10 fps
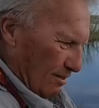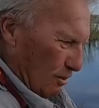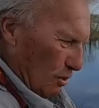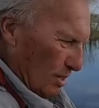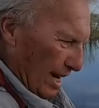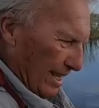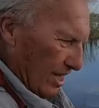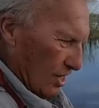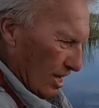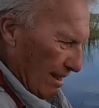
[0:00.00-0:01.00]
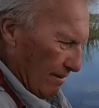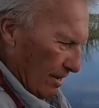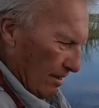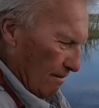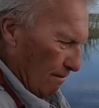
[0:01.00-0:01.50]
two
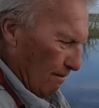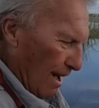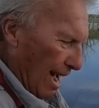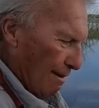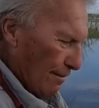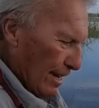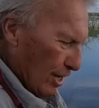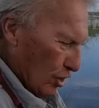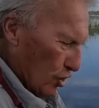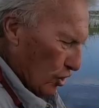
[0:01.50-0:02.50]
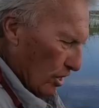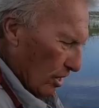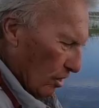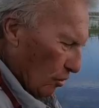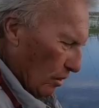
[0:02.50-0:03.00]
ninety-seven, five inch
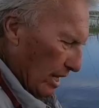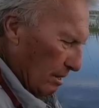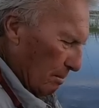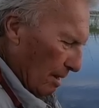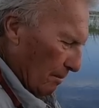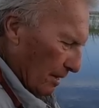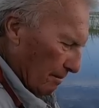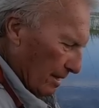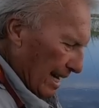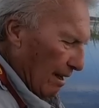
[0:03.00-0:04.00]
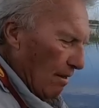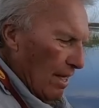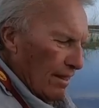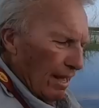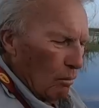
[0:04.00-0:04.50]
green pumpkin. Now,
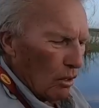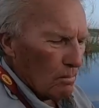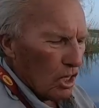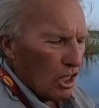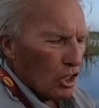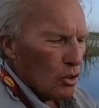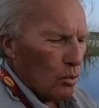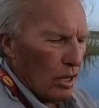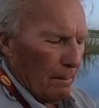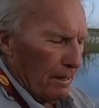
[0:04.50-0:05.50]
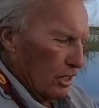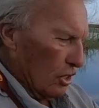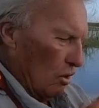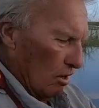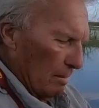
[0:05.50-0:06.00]
that worm's a little torn up. I
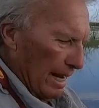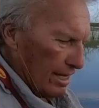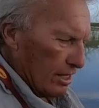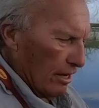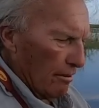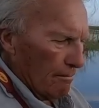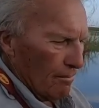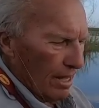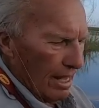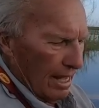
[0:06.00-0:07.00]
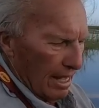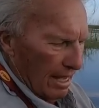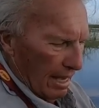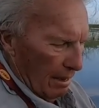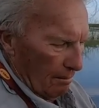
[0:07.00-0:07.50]
just caught a bass there.
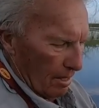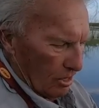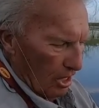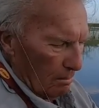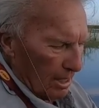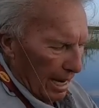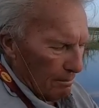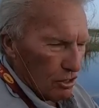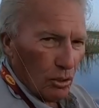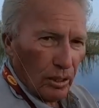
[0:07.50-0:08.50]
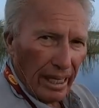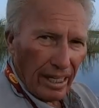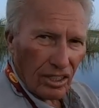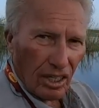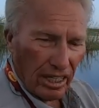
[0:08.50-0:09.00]
I'm, I sometimes do
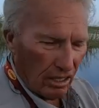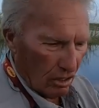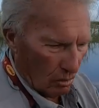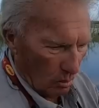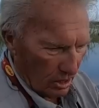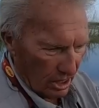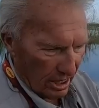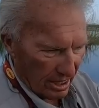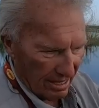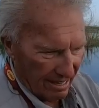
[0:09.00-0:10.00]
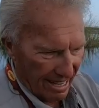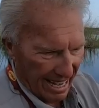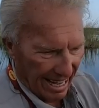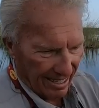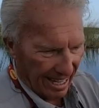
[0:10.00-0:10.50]
this. Now here, look, watch this.
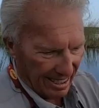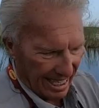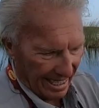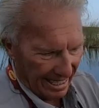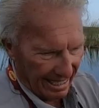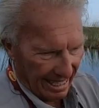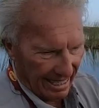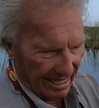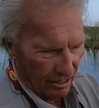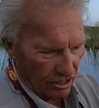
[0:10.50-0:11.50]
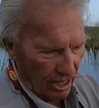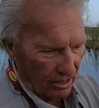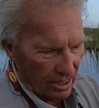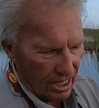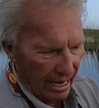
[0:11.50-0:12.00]
I'll, I'll take it, and, and there's
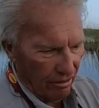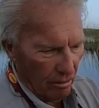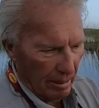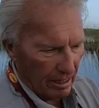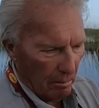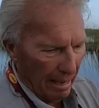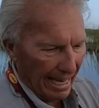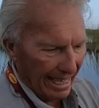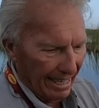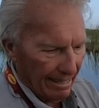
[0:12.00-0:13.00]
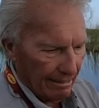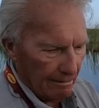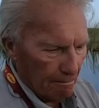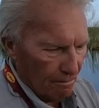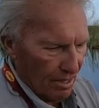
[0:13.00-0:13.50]
nothing sacred about the back end.
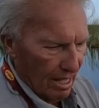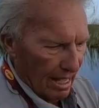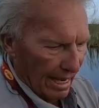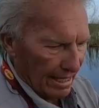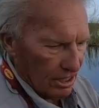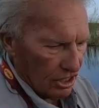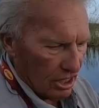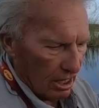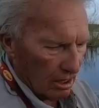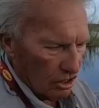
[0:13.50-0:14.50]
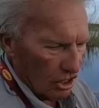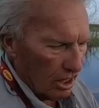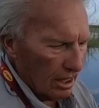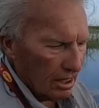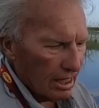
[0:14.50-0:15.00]
I can just cut it just
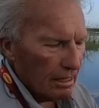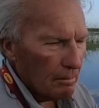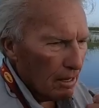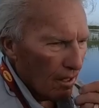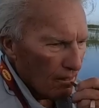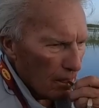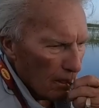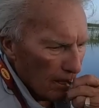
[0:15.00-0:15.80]
a little teeny bit off